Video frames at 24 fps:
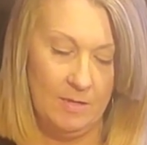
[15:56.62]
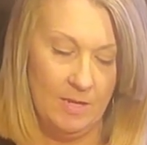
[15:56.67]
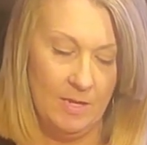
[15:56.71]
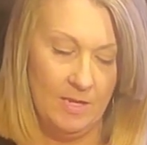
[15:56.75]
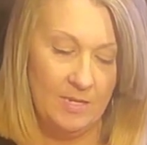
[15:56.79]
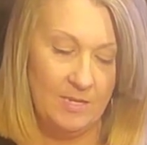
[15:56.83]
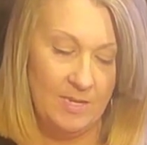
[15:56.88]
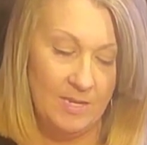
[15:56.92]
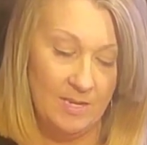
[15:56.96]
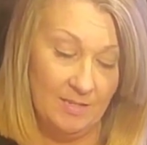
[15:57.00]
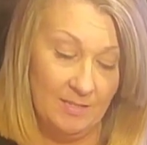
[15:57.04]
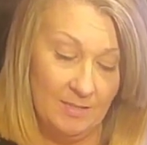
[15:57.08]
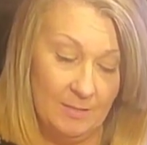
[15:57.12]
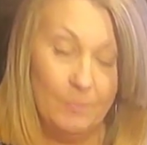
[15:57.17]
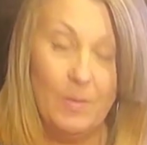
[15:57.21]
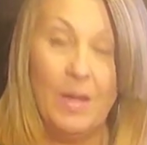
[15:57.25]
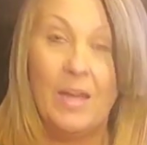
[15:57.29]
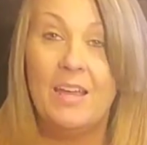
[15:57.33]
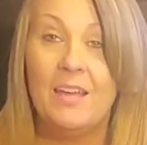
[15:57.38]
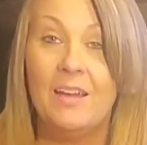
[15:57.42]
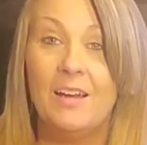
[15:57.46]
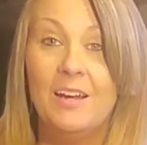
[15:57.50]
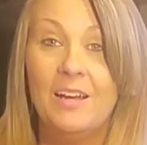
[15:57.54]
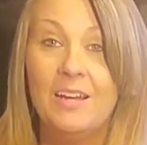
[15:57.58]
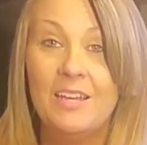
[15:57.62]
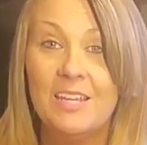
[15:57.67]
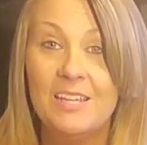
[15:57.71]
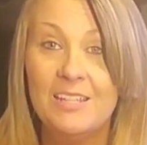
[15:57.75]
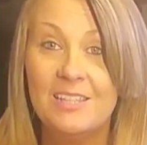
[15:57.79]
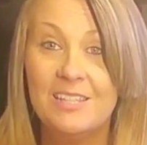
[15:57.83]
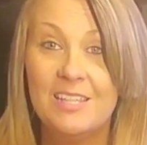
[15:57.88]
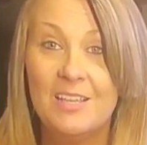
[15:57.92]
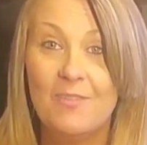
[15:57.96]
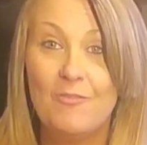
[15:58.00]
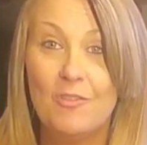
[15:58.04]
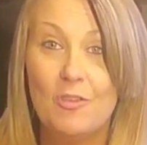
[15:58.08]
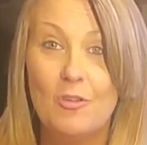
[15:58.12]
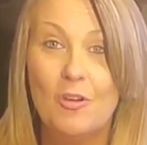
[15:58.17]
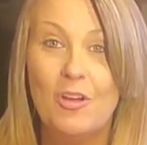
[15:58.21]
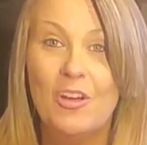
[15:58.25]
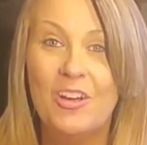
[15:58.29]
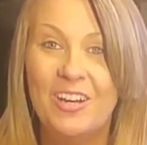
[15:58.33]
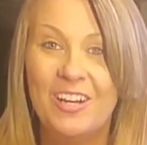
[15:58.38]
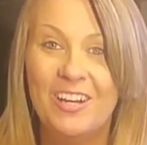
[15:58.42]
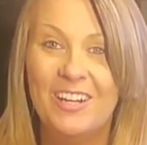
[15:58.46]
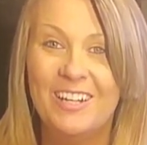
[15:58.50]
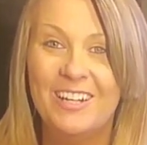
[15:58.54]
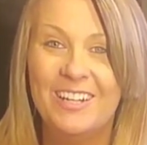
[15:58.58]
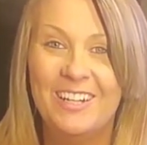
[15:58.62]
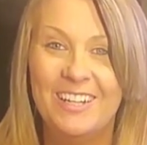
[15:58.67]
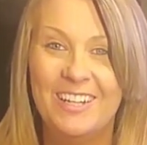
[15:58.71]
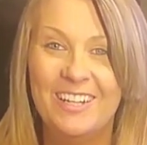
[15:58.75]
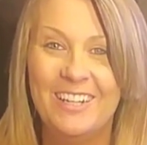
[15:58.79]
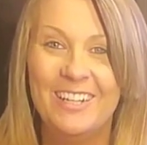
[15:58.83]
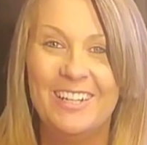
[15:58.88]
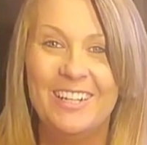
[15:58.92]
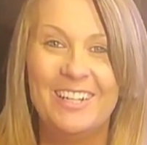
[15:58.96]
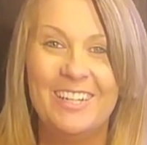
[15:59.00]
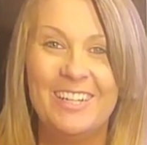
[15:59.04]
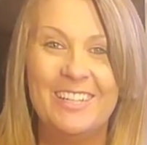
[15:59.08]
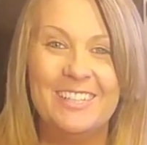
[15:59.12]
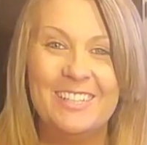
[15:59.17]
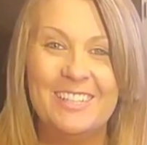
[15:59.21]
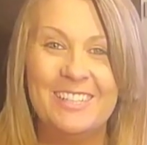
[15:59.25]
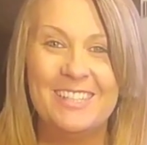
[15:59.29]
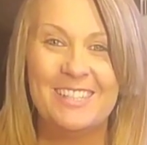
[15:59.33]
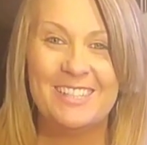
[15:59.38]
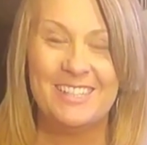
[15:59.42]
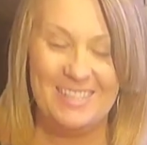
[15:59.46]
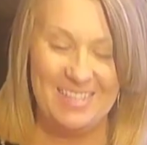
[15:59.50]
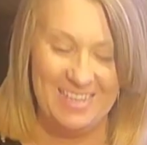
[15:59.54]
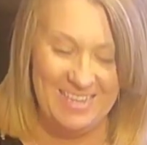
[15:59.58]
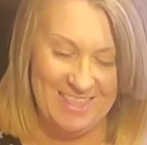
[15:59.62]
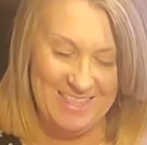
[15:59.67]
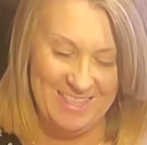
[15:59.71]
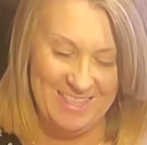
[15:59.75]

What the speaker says: And yes, my onions, if you can see